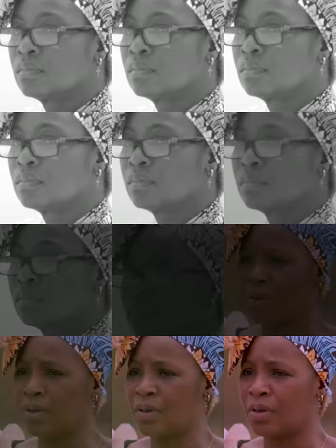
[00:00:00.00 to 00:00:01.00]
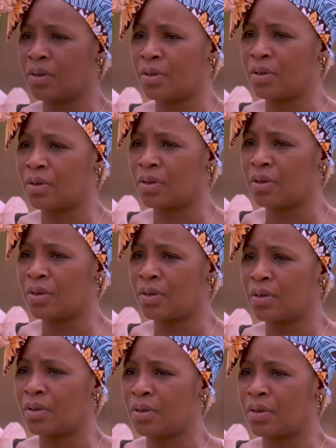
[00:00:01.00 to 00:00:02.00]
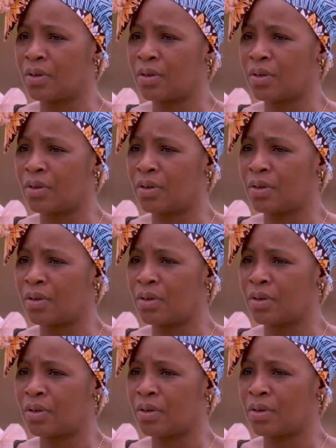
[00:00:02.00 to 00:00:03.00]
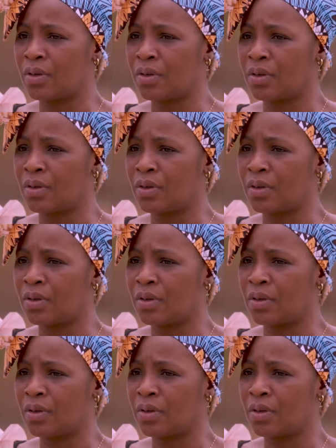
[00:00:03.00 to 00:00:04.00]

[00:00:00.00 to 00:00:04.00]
(silence)